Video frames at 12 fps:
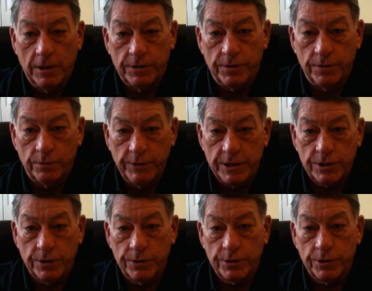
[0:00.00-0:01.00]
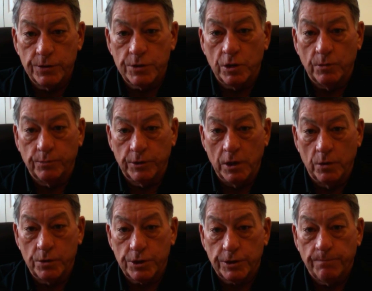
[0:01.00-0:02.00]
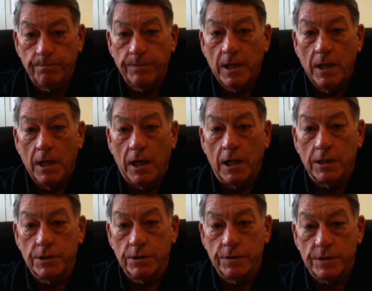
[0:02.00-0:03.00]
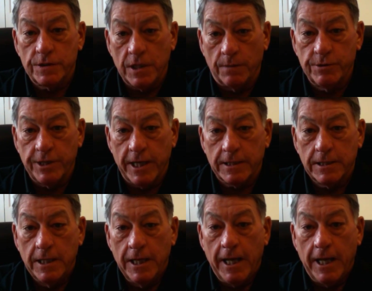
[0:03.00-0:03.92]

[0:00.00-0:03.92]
to the researcher's approach to the subject.